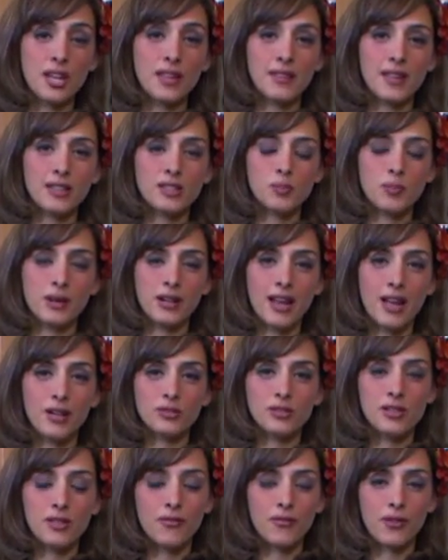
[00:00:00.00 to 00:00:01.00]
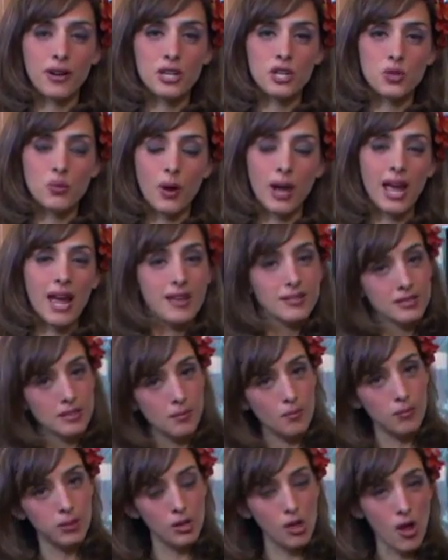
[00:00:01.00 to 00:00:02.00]
and that's pronounced the French way, as
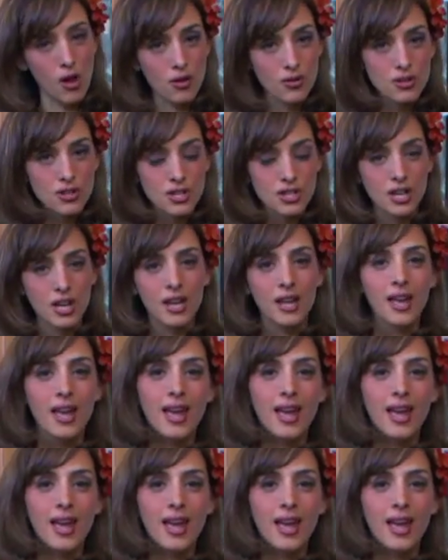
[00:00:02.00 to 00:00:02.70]
in Blanche.